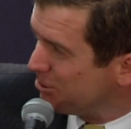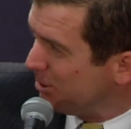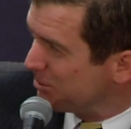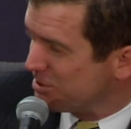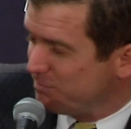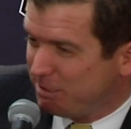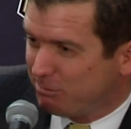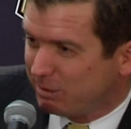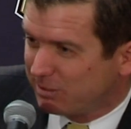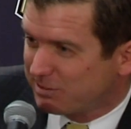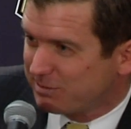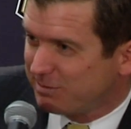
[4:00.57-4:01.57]
quote to me
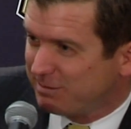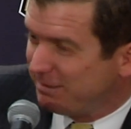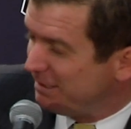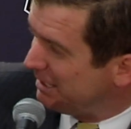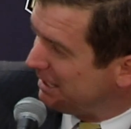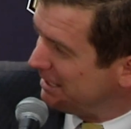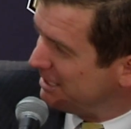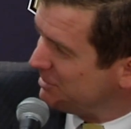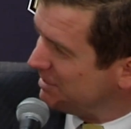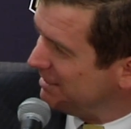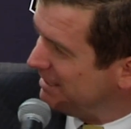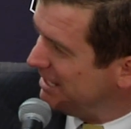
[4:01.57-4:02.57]
was, I think you said,